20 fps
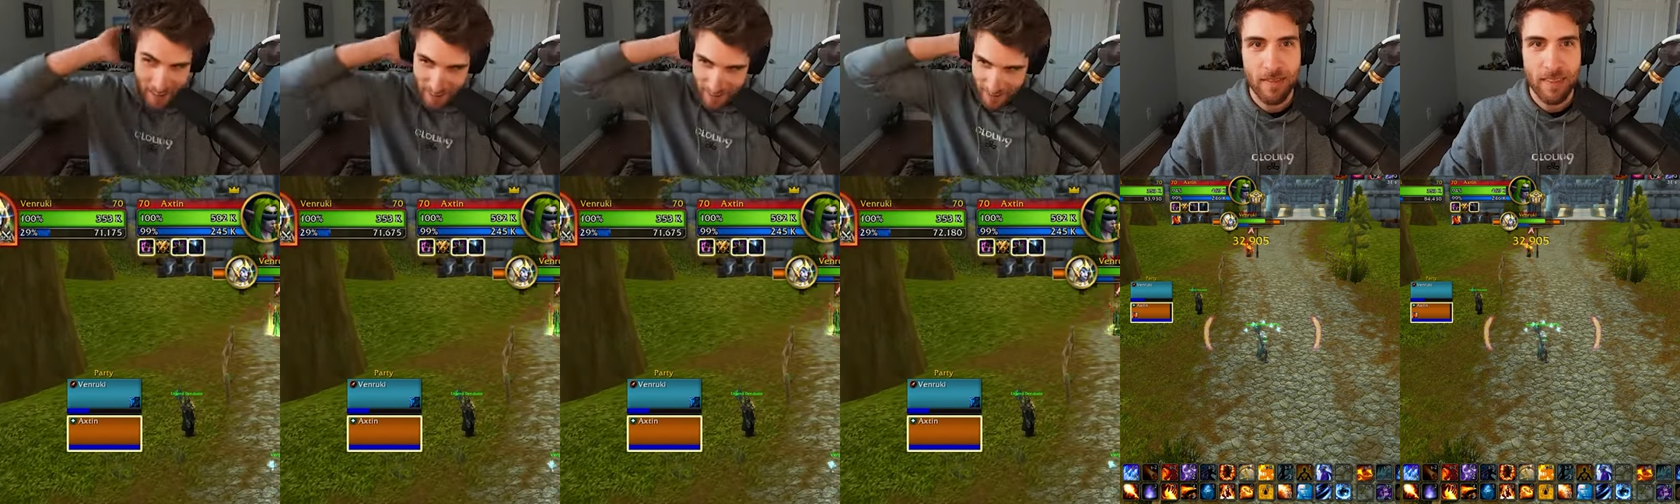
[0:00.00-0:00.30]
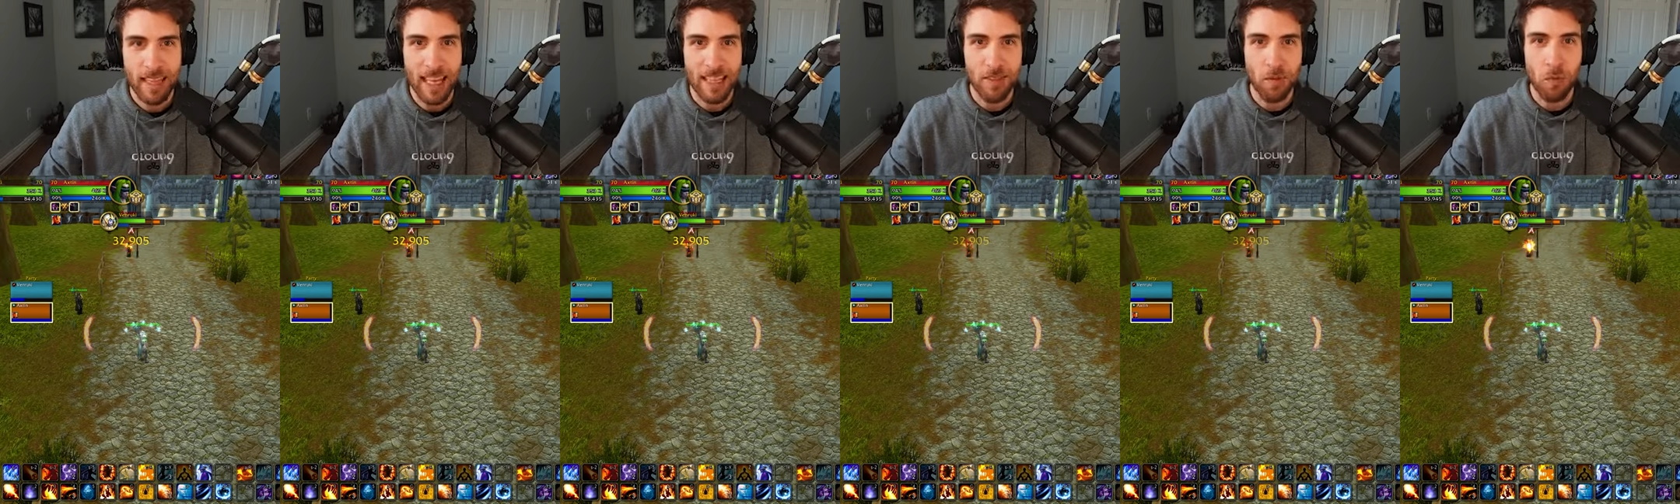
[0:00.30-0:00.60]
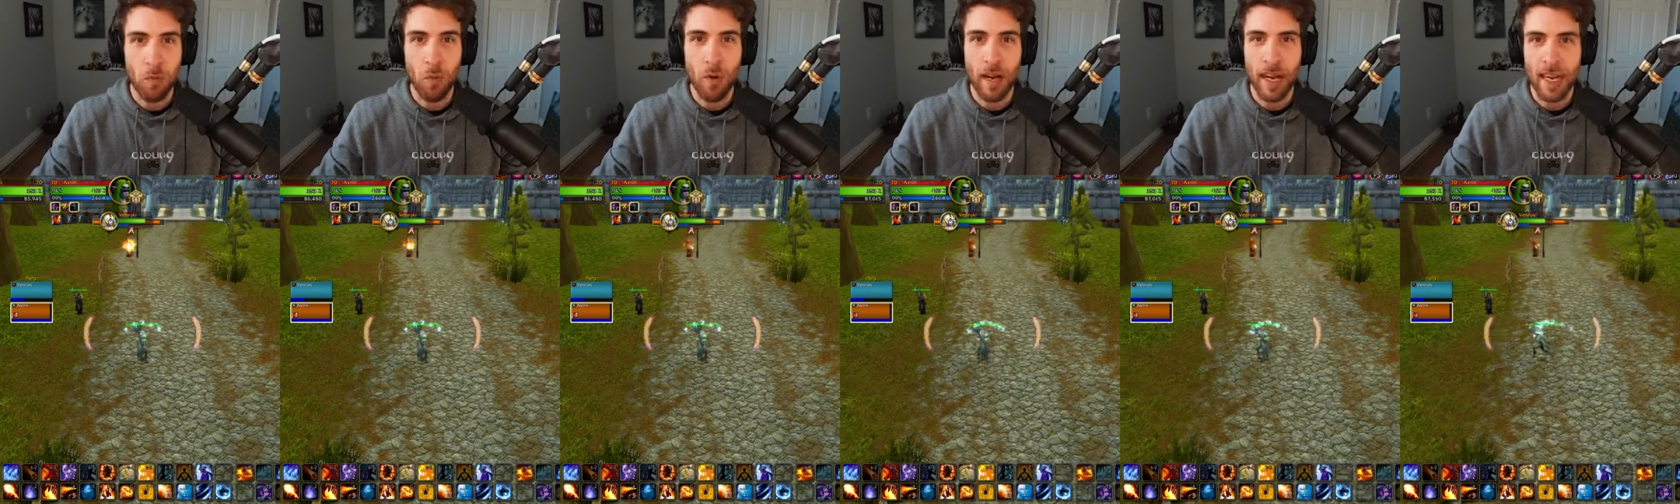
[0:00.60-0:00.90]
That's
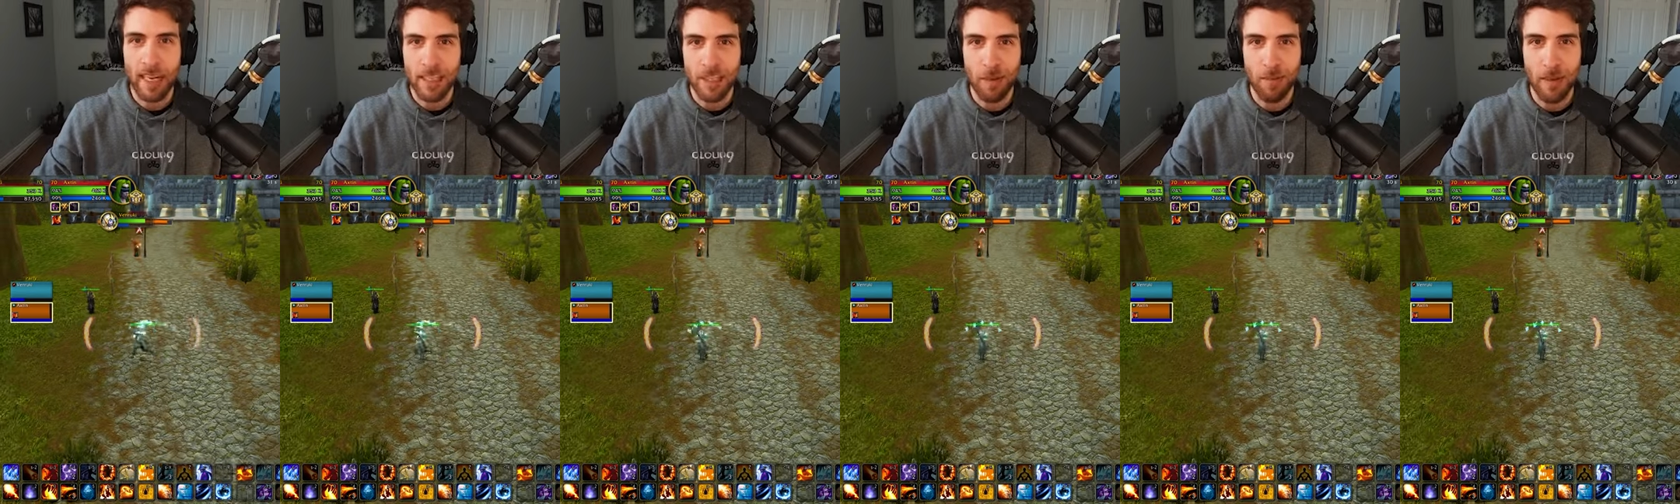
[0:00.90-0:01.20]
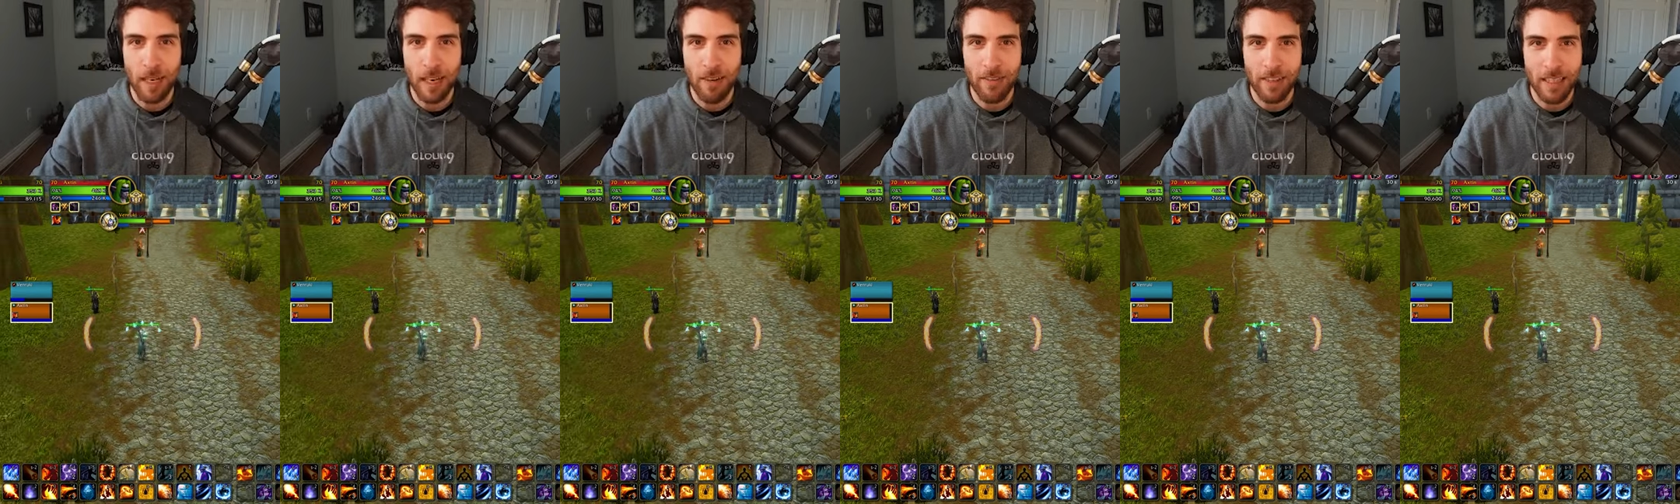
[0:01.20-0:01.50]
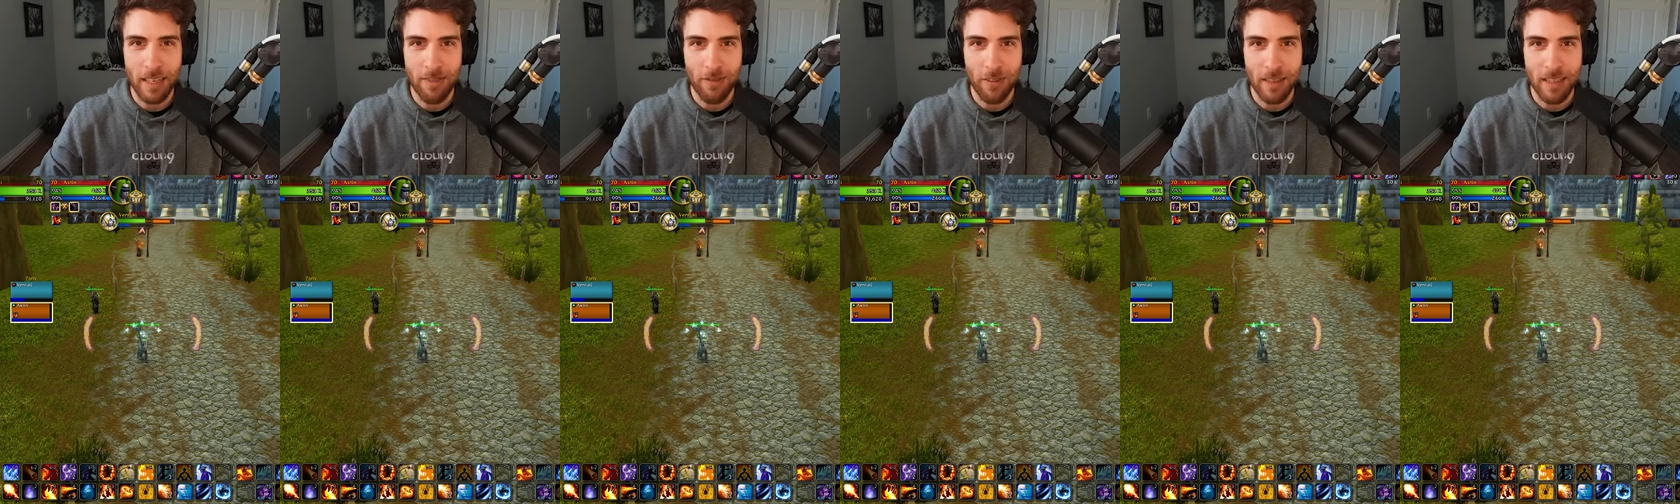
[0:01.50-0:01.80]
way too big of a
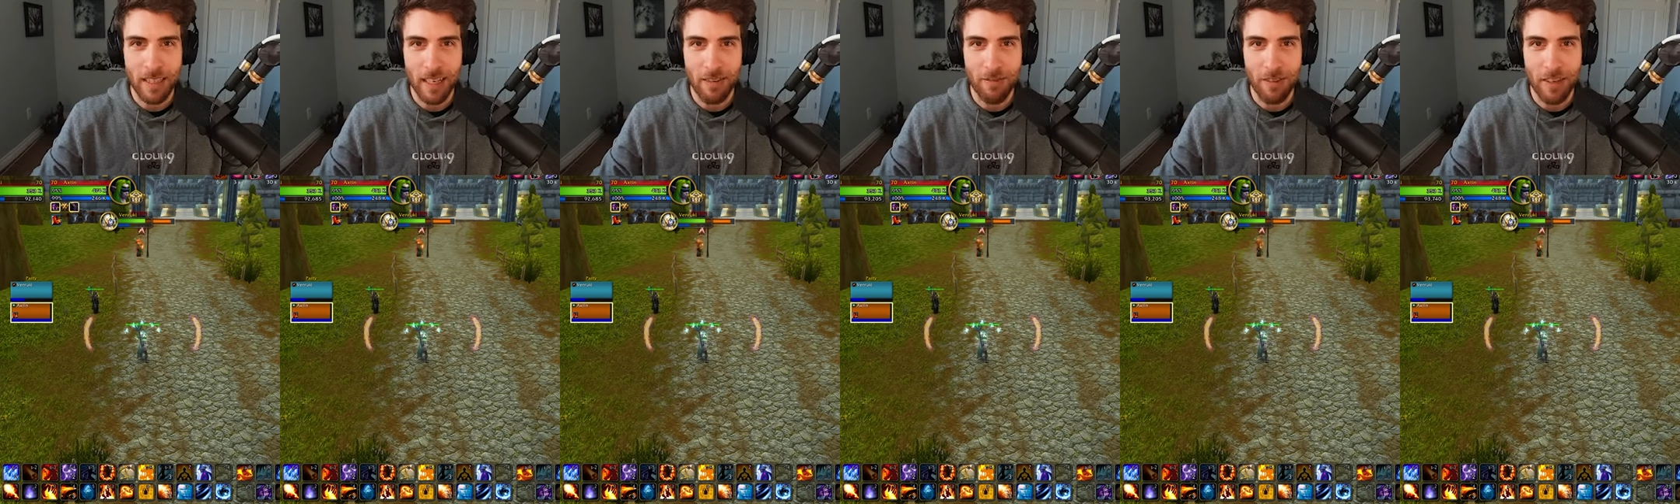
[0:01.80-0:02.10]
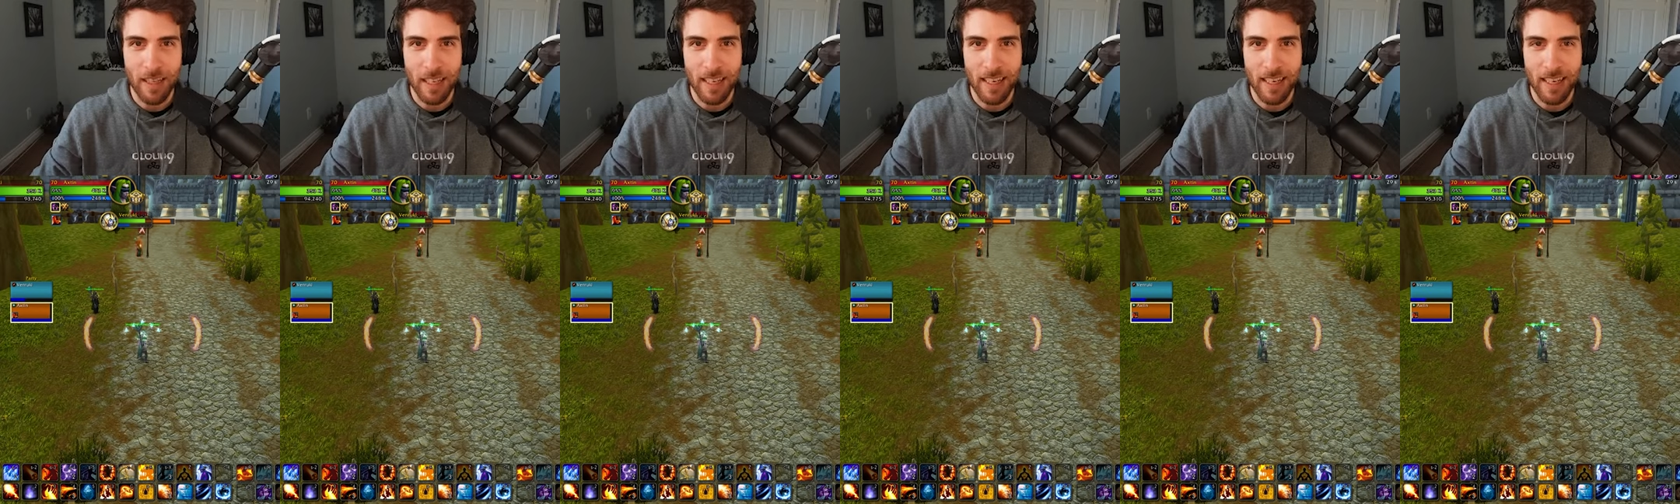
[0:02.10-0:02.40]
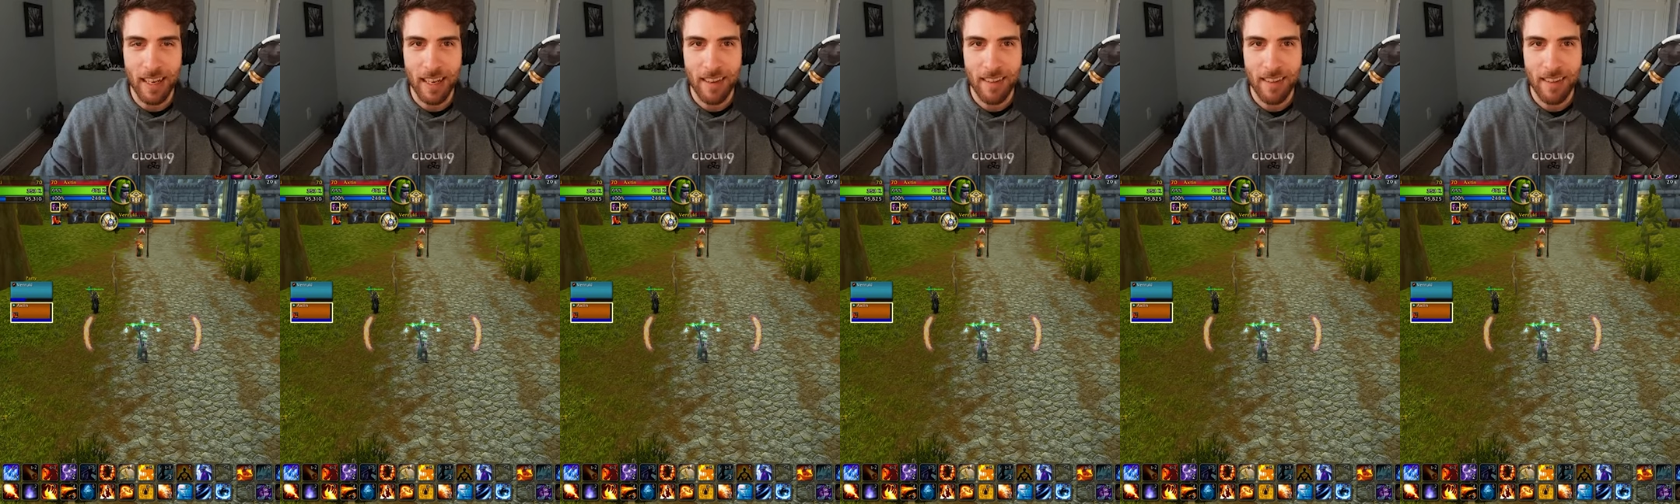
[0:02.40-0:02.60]
difference, I feel like.